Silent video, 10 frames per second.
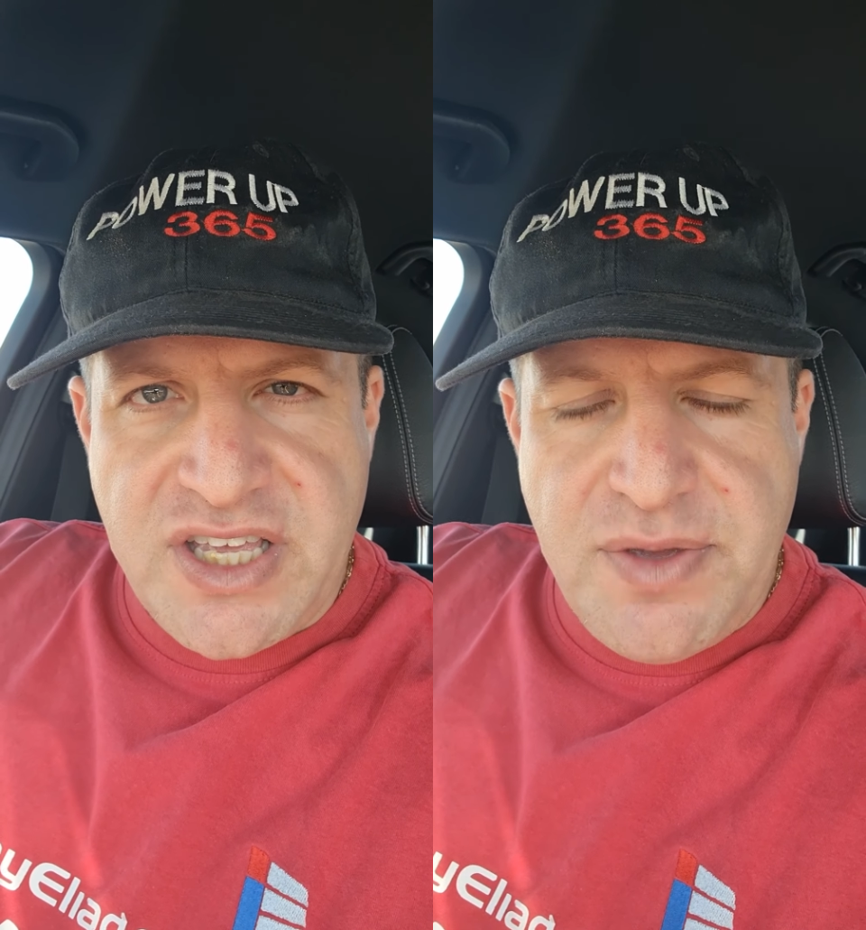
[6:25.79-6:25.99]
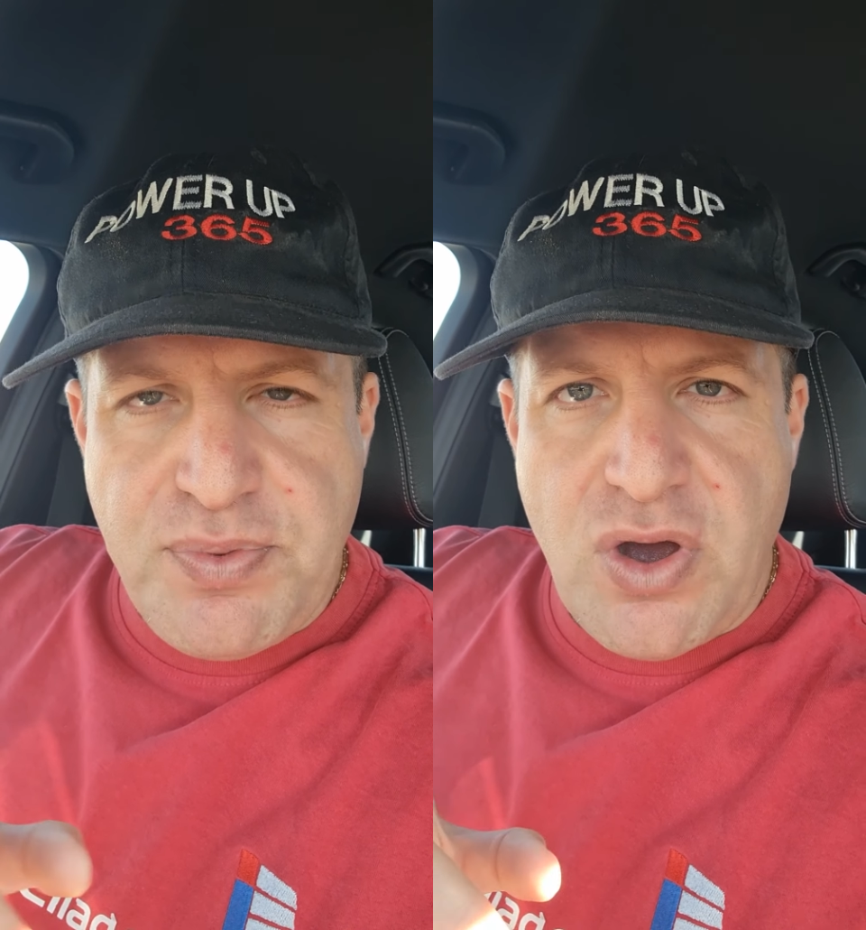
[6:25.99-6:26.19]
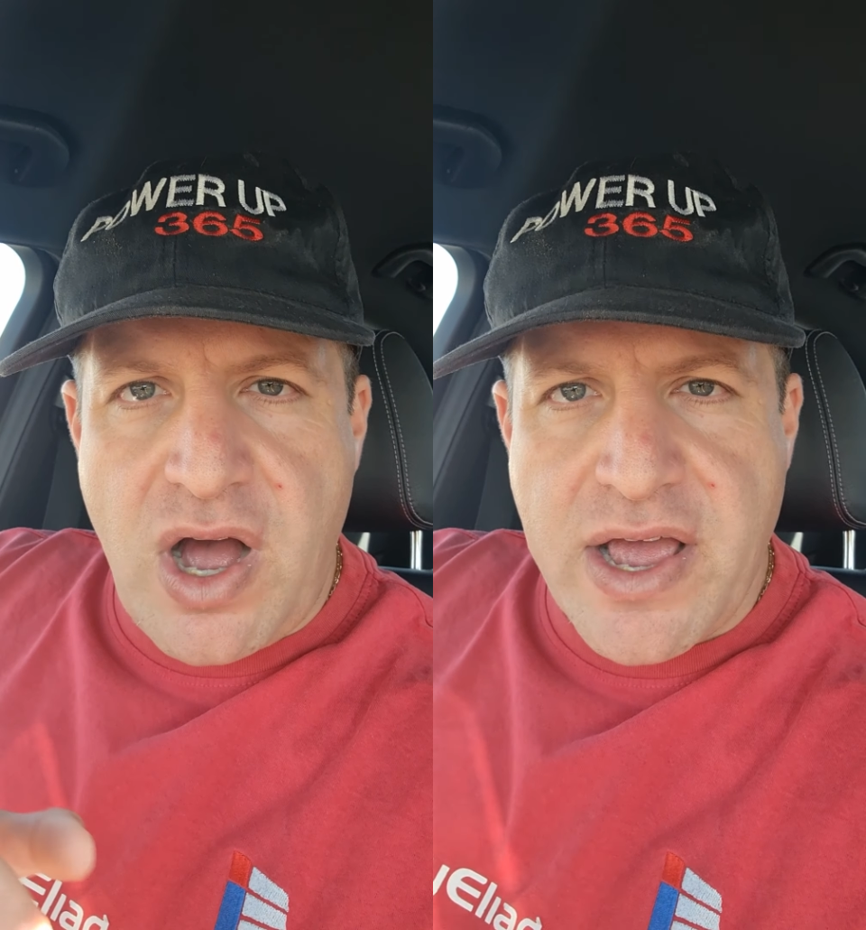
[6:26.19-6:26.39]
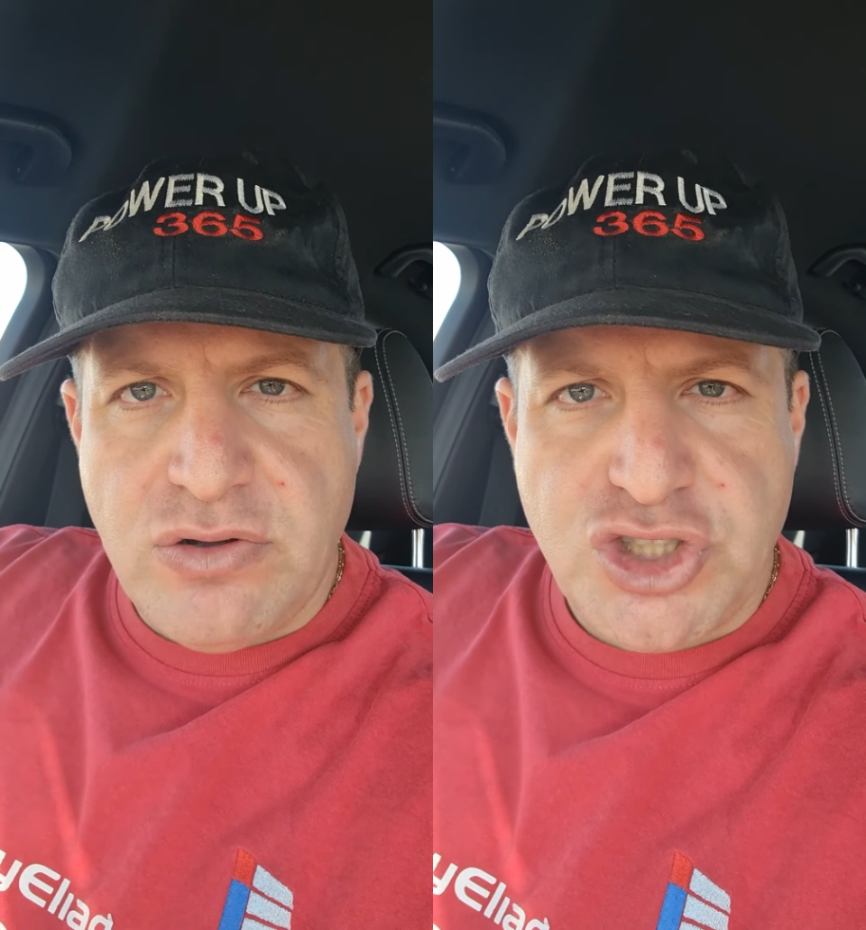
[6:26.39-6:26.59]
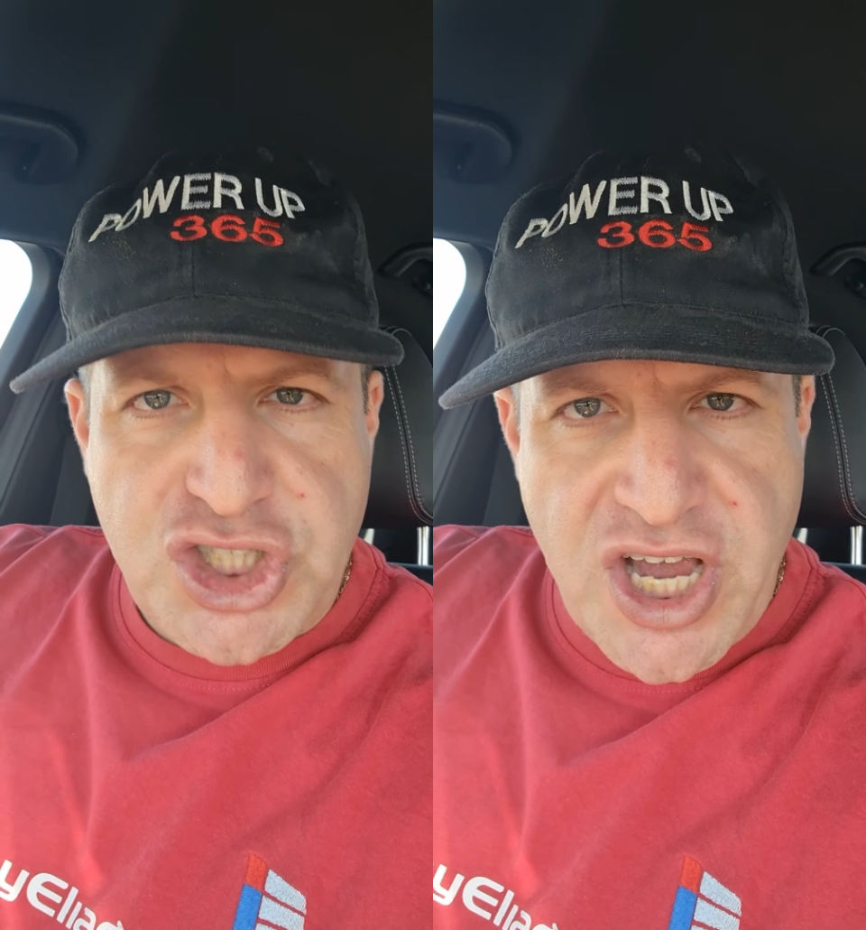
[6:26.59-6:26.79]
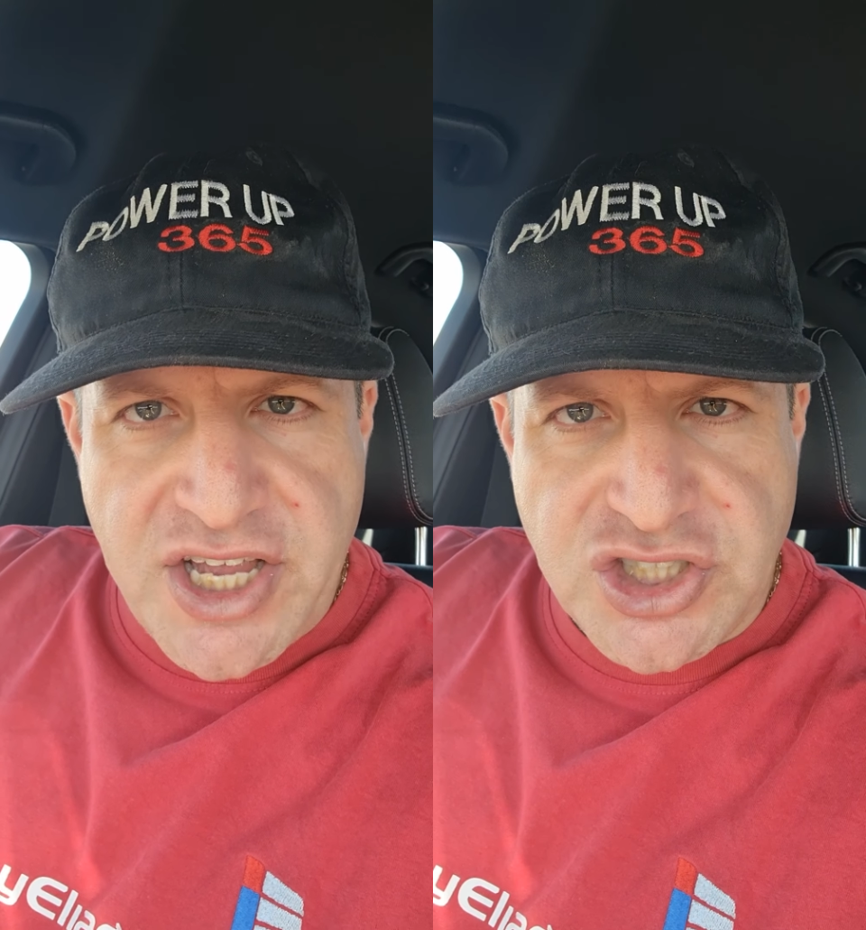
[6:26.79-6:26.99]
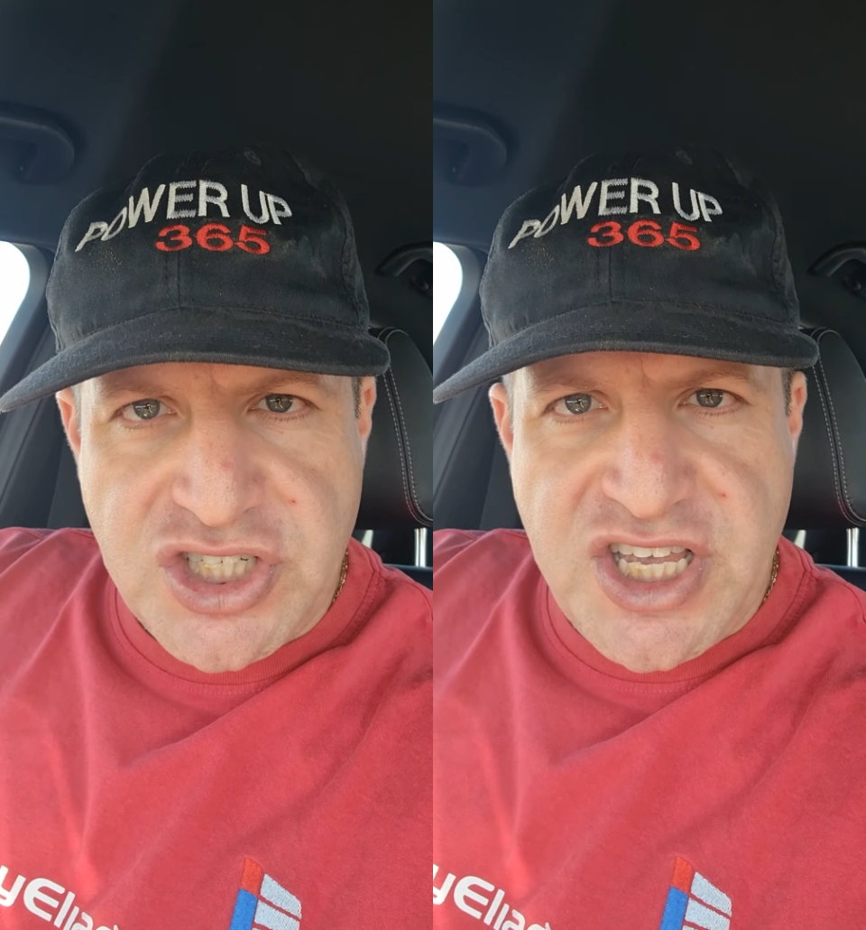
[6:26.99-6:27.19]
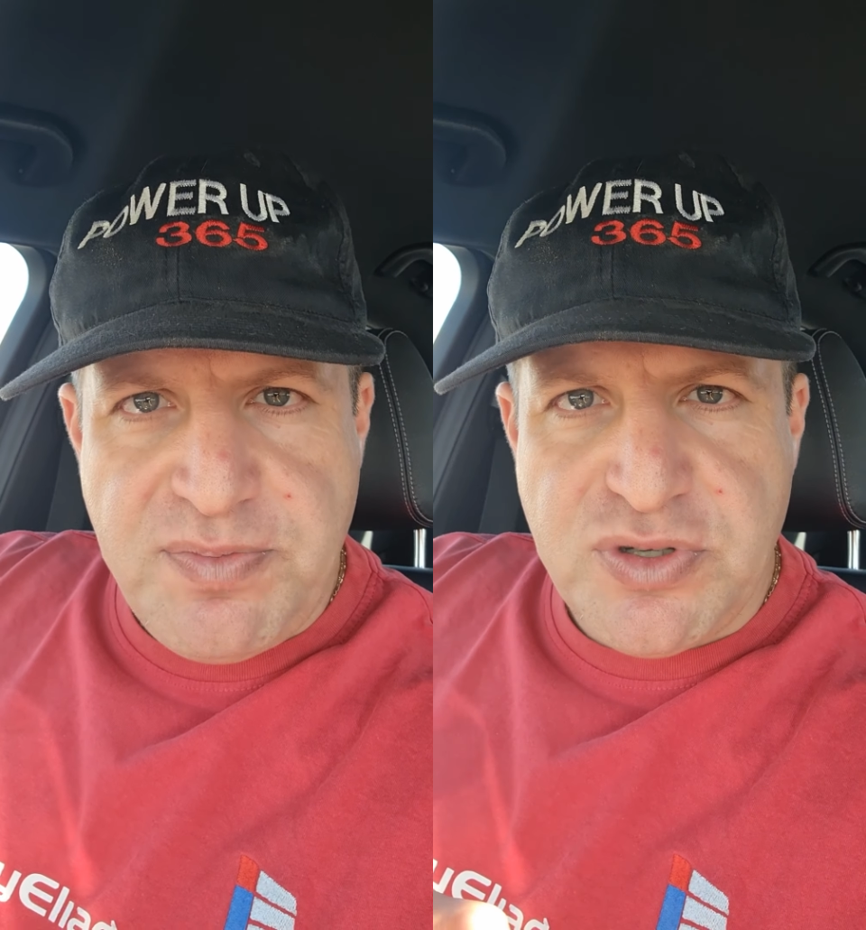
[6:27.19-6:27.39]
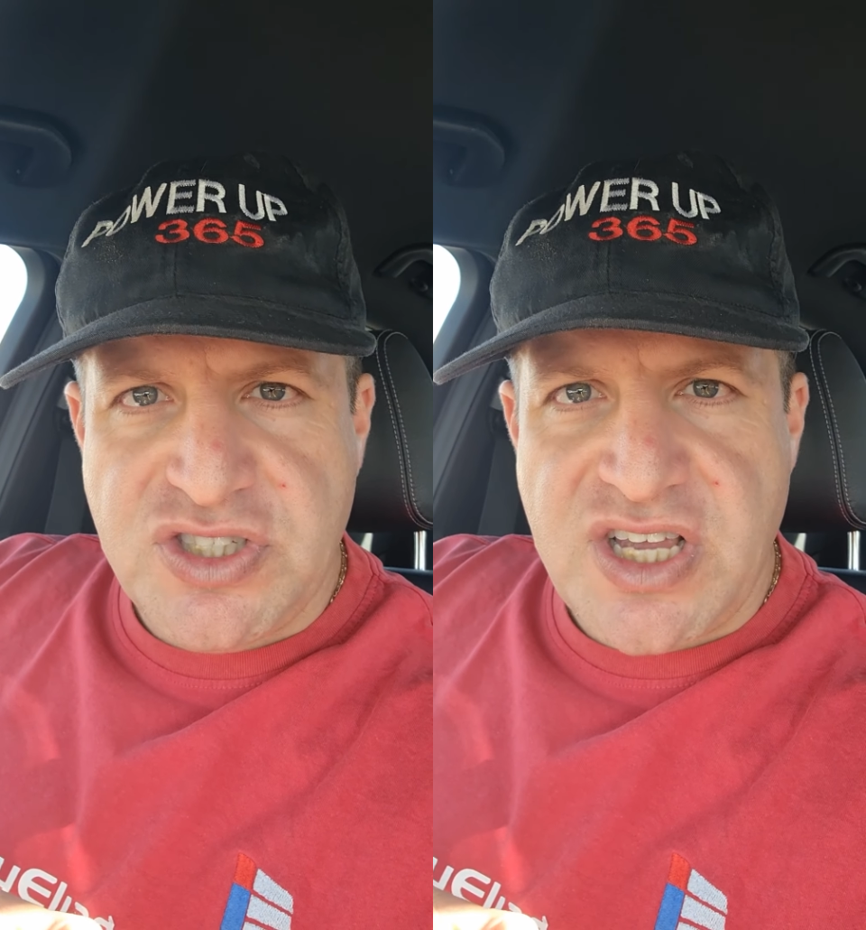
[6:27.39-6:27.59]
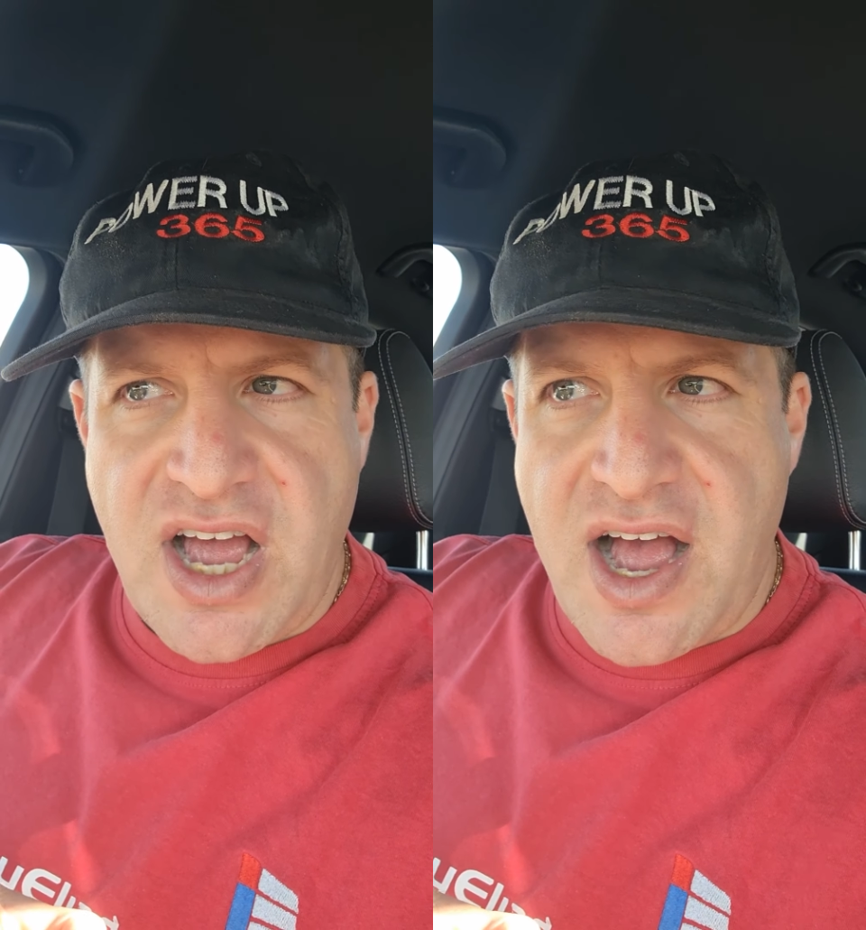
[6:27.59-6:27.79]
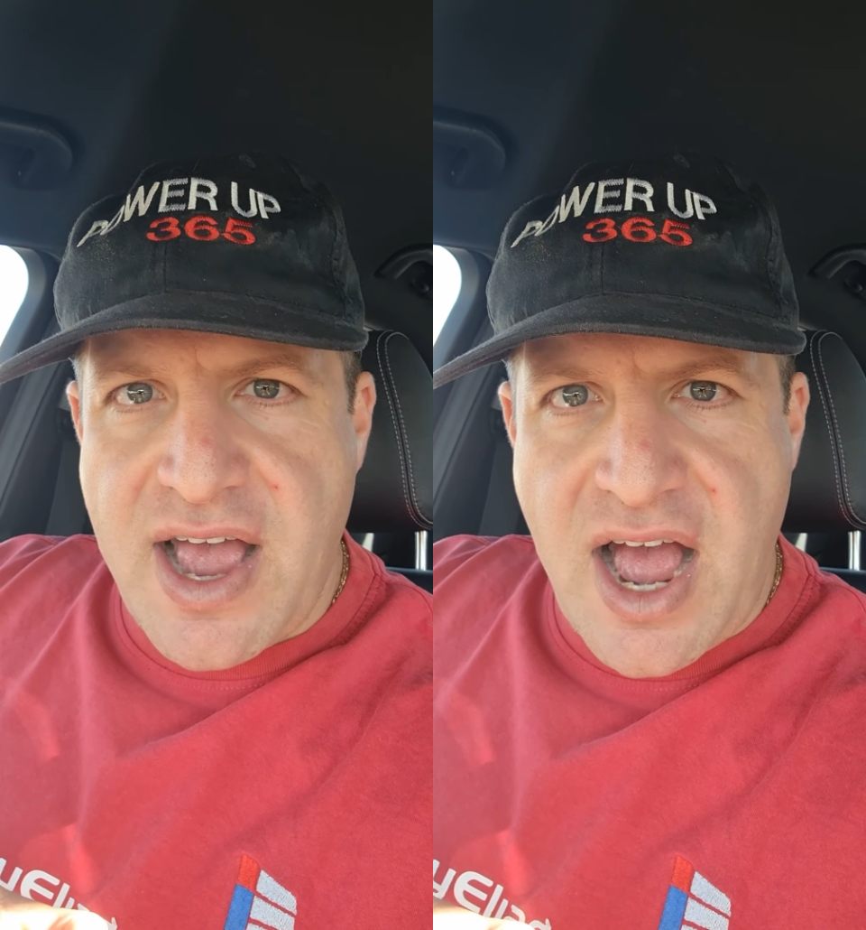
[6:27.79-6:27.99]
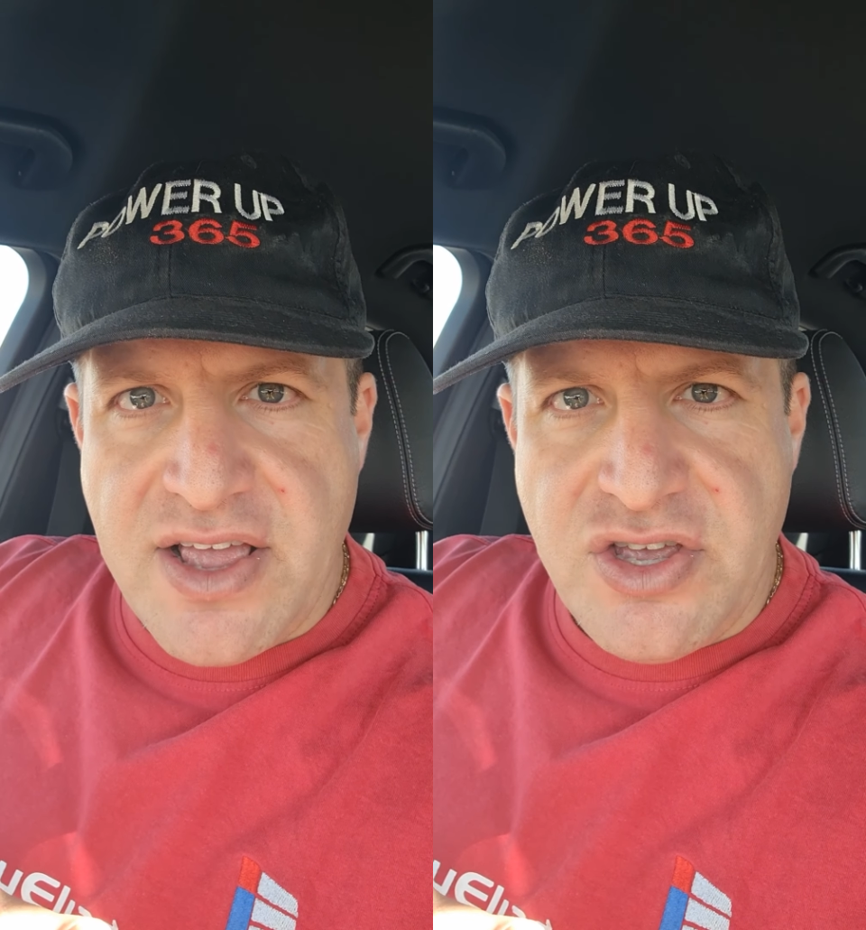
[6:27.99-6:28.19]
keep your eye on change keep your say I,